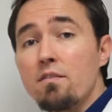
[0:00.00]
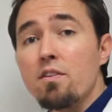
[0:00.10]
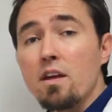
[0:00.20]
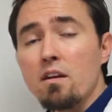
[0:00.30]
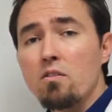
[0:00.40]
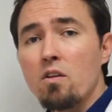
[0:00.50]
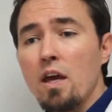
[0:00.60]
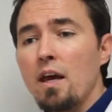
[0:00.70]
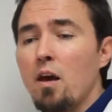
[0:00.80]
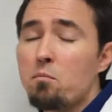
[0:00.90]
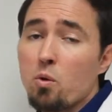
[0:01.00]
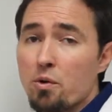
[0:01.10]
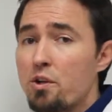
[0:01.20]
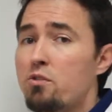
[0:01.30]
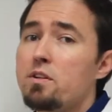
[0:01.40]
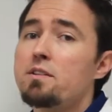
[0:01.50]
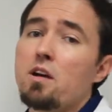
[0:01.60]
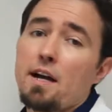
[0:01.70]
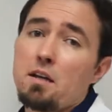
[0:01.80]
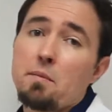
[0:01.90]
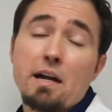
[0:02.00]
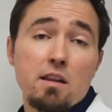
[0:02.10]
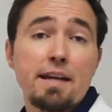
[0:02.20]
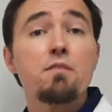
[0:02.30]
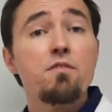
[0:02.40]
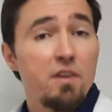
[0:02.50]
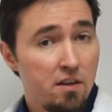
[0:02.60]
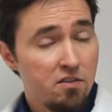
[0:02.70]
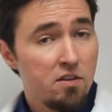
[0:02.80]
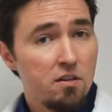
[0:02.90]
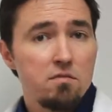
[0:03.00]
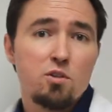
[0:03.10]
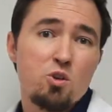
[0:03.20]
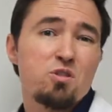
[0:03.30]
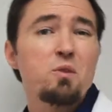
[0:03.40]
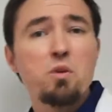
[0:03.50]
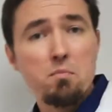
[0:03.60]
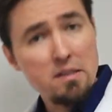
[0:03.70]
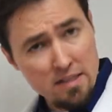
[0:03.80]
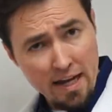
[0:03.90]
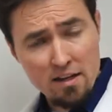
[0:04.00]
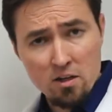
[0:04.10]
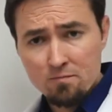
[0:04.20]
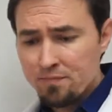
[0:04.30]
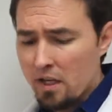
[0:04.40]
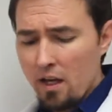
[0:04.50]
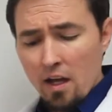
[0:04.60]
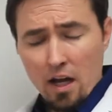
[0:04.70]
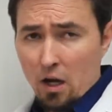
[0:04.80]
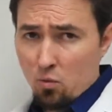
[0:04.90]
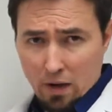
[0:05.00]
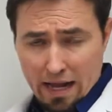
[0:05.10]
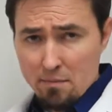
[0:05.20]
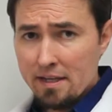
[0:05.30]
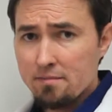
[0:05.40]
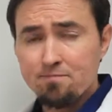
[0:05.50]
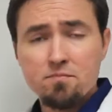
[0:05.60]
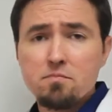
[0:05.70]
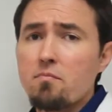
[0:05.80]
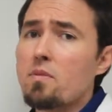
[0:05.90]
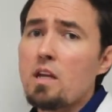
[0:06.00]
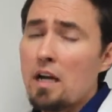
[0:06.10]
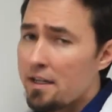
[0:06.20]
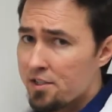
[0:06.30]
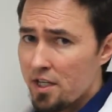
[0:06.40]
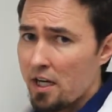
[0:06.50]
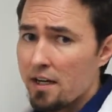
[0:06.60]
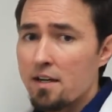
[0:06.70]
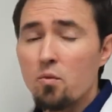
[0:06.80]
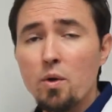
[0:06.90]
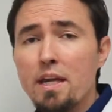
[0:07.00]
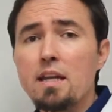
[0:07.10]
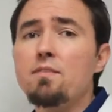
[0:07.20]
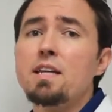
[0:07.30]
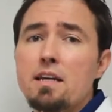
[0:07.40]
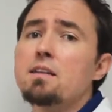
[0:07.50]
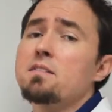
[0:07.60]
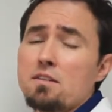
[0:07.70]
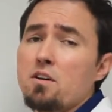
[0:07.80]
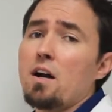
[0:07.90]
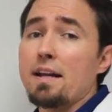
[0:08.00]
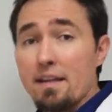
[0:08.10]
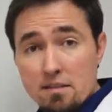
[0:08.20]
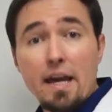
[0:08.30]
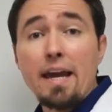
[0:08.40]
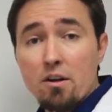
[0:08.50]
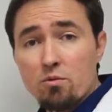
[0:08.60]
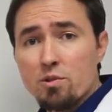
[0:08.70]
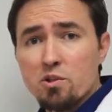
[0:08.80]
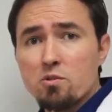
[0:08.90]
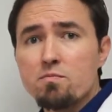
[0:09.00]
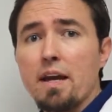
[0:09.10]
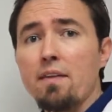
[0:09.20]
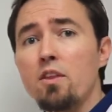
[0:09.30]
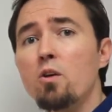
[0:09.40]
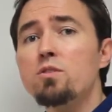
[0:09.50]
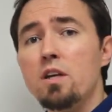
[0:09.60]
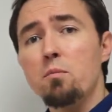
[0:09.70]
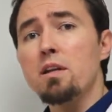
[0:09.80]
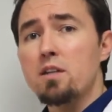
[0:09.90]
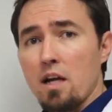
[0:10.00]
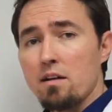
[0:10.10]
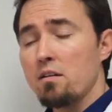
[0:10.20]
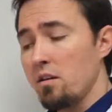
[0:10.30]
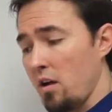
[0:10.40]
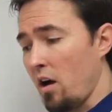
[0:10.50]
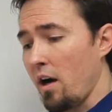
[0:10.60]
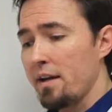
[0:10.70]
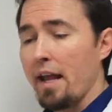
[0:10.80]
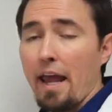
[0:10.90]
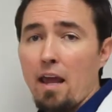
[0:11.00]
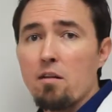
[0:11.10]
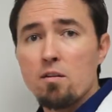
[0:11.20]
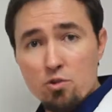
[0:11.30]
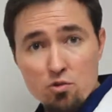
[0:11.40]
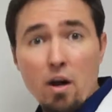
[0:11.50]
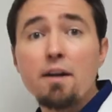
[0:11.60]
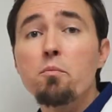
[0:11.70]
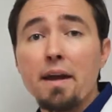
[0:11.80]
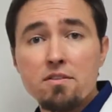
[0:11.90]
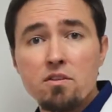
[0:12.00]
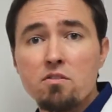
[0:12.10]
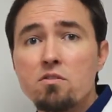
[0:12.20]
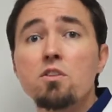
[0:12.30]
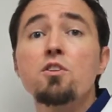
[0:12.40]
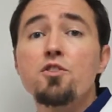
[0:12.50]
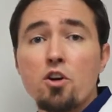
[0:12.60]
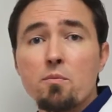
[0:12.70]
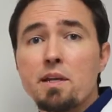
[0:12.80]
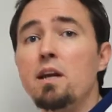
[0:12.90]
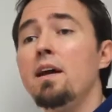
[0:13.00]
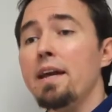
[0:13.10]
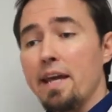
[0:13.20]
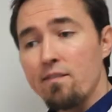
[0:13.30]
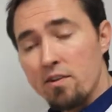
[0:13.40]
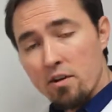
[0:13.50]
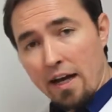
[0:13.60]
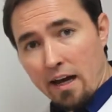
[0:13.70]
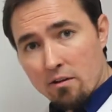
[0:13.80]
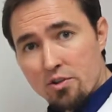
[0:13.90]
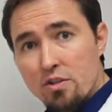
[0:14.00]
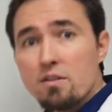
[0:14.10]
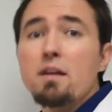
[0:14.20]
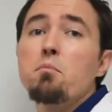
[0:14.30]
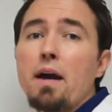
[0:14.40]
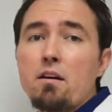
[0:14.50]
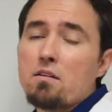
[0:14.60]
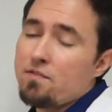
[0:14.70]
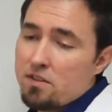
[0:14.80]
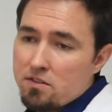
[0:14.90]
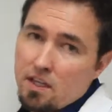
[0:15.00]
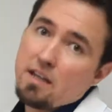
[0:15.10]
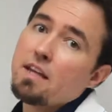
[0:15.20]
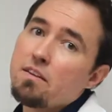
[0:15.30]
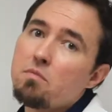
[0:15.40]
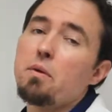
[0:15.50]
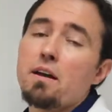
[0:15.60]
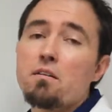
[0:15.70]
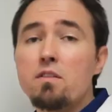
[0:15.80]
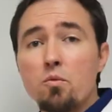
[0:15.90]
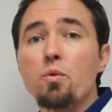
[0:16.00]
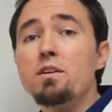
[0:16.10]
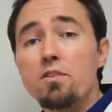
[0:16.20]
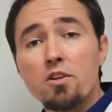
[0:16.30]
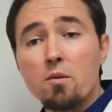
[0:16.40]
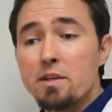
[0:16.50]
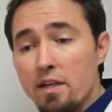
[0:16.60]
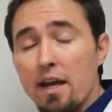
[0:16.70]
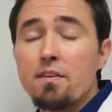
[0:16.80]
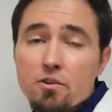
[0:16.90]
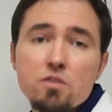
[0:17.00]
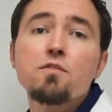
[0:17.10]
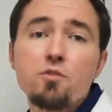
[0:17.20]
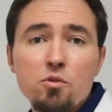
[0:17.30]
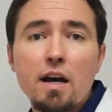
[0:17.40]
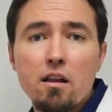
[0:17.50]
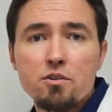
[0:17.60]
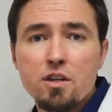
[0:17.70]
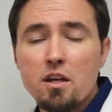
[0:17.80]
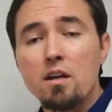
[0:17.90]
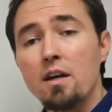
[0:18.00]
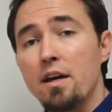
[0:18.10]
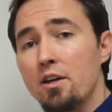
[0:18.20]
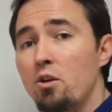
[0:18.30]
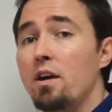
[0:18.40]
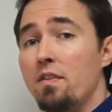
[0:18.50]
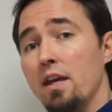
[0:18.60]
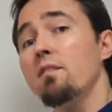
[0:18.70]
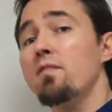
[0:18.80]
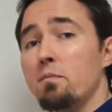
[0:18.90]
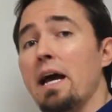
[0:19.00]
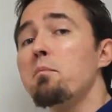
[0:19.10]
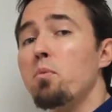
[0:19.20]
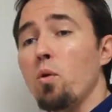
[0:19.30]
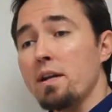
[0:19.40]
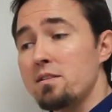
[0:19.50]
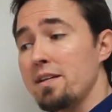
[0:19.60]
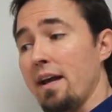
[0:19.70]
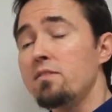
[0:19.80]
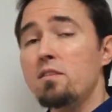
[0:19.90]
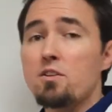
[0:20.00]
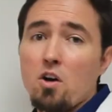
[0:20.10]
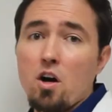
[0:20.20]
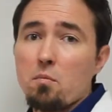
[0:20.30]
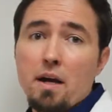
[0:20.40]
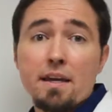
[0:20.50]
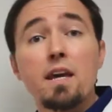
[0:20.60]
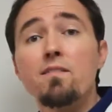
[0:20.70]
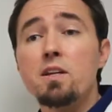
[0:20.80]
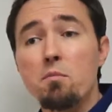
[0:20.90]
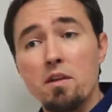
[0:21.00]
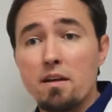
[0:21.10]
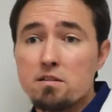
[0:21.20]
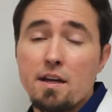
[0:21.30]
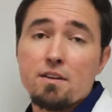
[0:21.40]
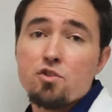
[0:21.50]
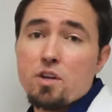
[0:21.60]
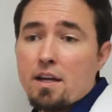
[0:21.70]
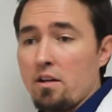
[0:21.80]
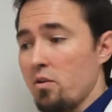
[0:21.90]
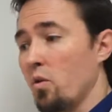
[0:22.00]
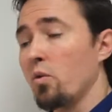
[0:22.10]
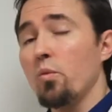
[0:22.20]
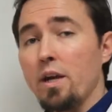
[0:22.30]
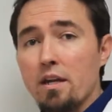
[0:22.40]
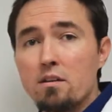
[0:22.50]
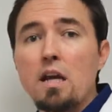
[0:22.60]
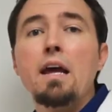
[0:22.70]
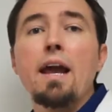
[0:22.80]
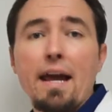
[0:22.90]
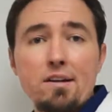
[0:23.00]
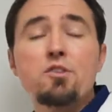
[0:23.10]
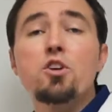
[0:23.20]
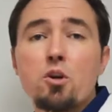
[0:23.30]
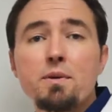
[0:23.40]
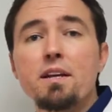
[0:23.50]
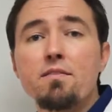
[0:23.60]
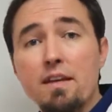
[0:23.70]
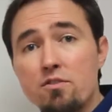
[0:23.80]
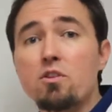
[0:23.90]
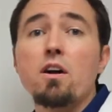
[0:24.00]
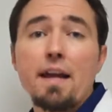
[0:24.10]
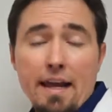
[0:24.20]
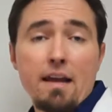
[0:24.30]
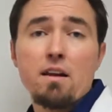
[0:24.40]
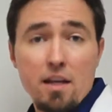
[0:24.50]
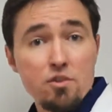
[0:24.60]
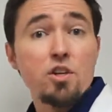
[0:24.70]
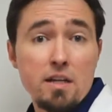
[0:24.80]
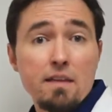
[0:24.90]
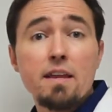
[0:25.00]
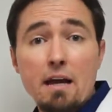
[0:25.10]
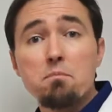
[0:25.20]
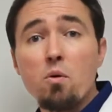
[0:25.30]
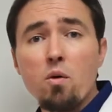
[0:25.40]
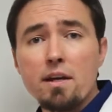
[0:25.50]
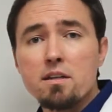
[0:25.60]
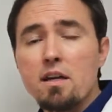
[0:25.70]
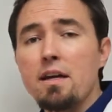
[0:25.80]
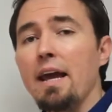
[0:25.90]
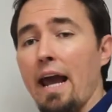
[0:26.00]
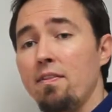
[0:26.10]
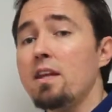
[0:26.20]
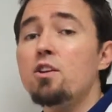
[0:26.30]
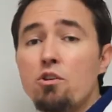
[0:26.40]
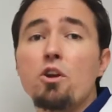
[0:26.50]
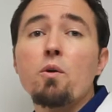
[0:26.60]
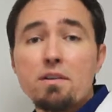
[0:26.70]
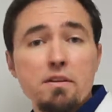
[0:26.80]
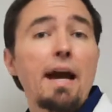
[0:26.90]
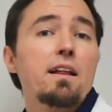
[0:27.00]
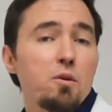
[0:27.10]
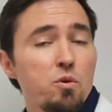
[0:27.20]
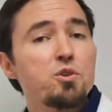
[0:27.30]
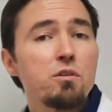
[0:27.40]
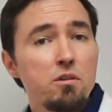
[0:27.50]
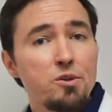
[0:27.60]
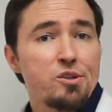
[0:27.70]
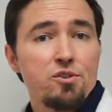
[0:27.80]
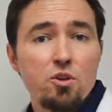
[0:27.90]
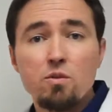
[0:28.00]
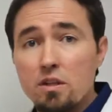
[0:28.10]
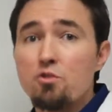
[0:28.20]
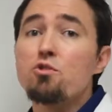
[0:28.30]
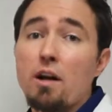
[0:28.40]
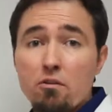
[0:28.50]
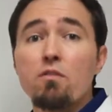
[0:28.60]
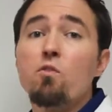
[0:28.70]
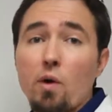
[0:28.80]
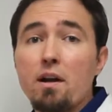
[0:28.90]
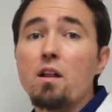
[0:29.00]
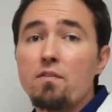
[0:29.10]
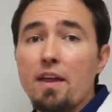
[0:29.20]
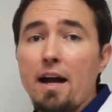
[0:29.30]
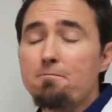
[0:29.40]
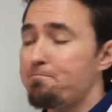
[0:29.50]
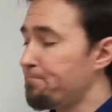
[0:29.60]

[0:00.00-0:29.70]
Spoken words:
of things. But we're usually talking about like a venison, usually with potato, a rabbit, a duck. We can even get as exotic as kangaroo, and those can be done on a trial basis to determine if their allergies get better. The skin gets better, then we determine, yeah, there's a food allergy. You can then from that point test the dog by giving them things like chicken or wheat and determine if they start itching at that point. And then you know exactly what you're allergic to and then try to avoid all of that.